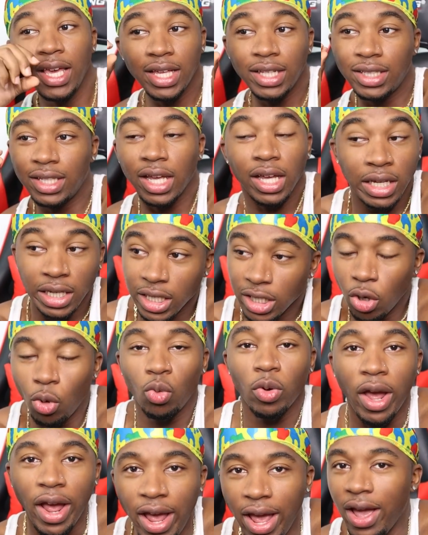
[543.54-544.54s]
He he
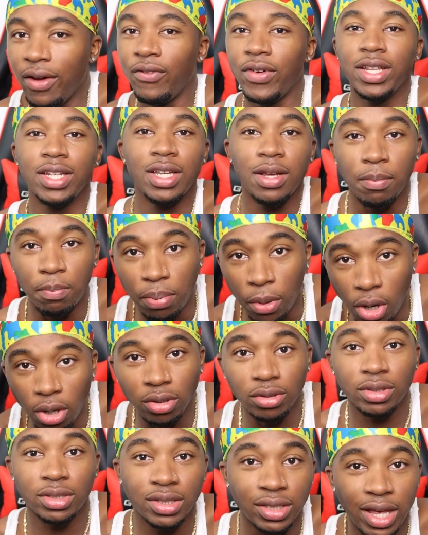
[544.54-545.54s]
don't have any
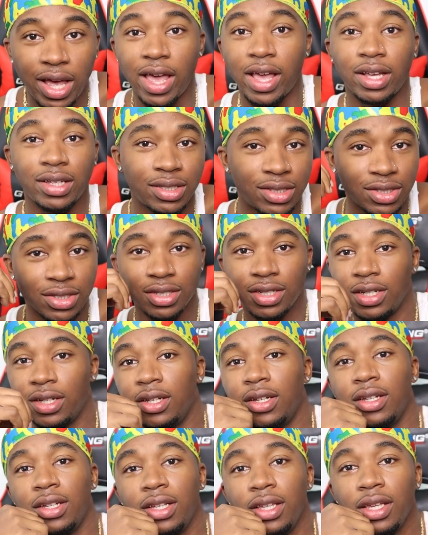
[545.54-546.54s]
ball sacks.
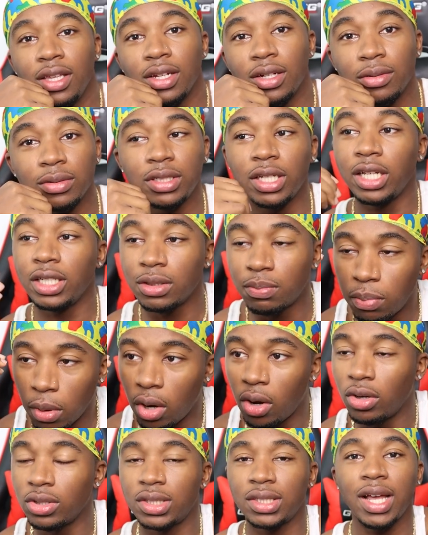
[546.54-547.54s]
You know, see, his
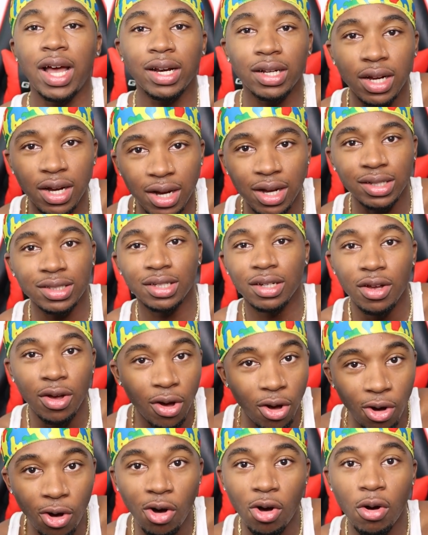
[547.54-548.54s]
balls got cut
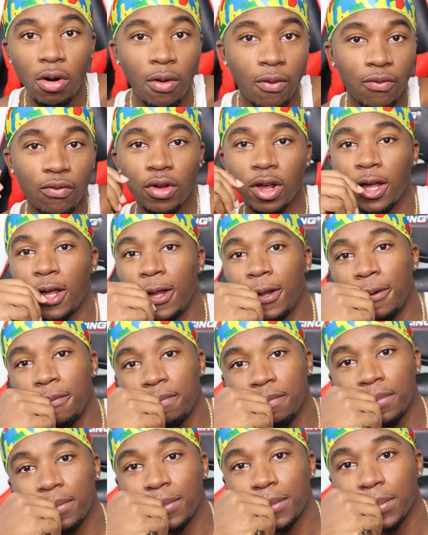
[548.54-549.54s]
off,
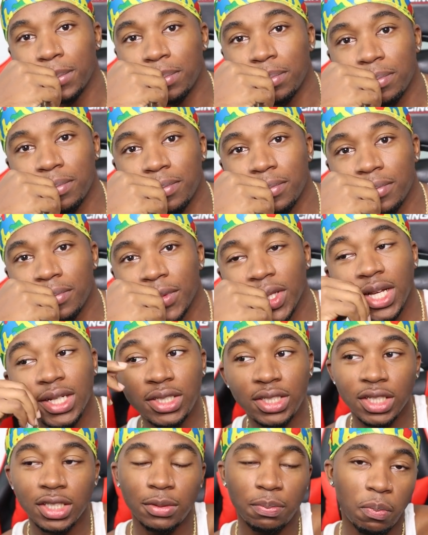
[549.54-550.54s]

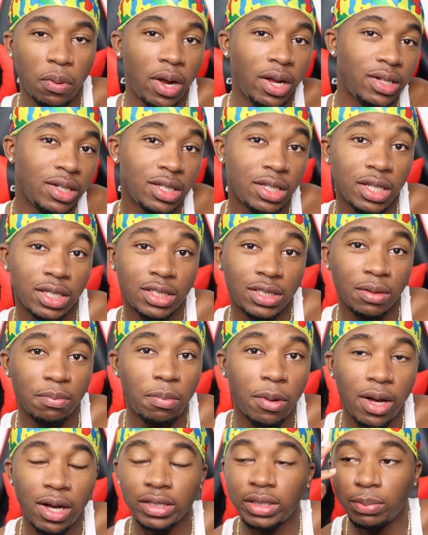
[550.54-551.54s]
and she's pregnant. It's
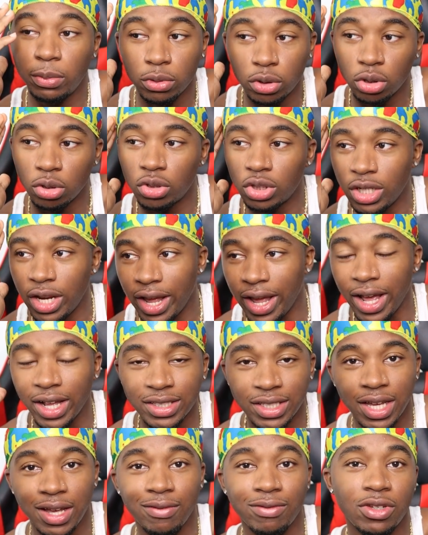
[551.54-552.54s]
impossible. So she
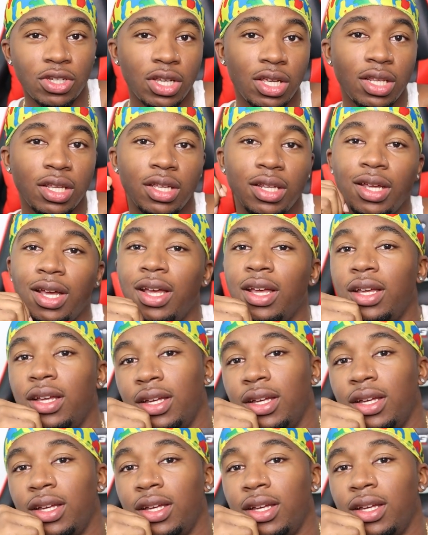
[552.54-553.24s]
had to have cheated.